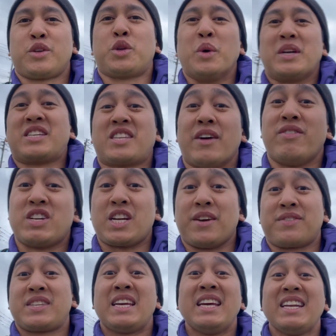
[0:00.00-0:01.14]
doing seven
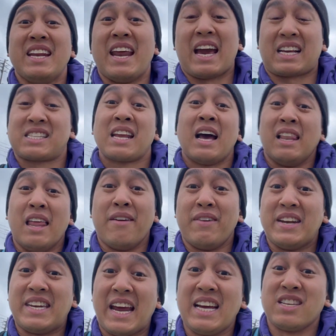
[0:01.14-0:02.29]
shifts in the next
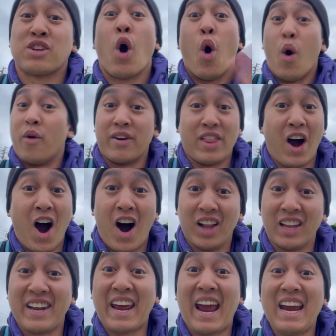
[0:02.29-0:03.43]
11 days over the
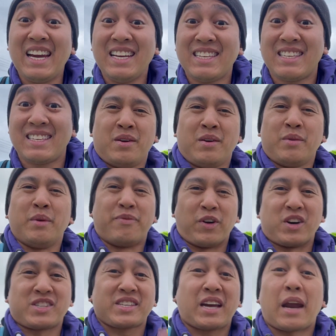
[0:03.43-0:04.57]
holidays, we
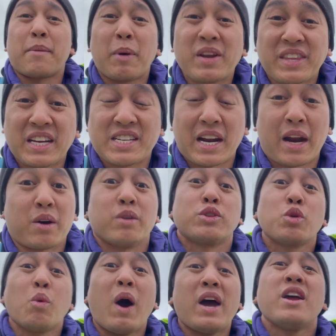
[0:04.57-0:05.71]
first got a birthday shout out to
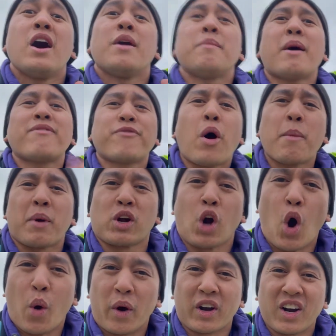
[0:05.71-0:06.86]
one of my former
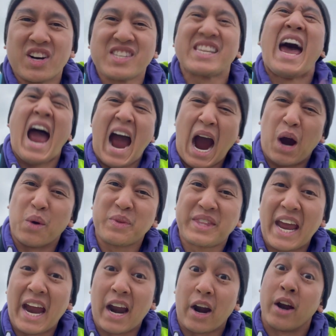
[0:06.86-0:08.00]
coworkers out
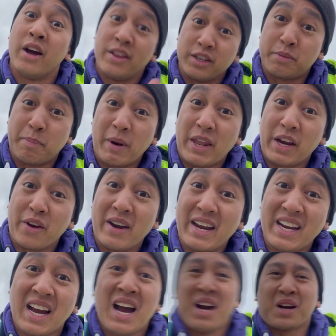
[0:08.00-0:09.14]
there this birthday
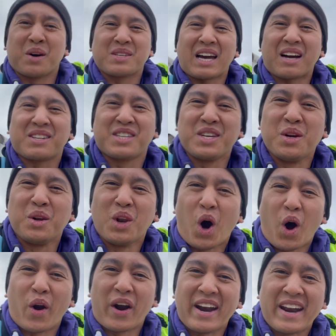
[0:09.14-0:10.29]
greeting goes out to you,
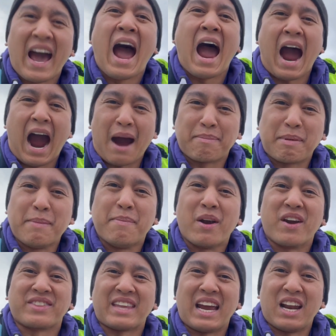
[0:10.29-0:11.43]
Lauren. Happy
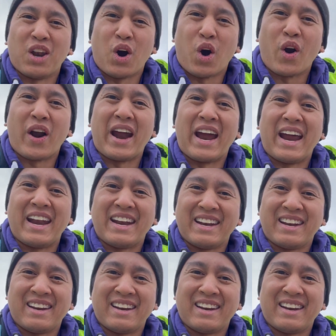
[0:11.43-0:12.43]
birthday, Lauren.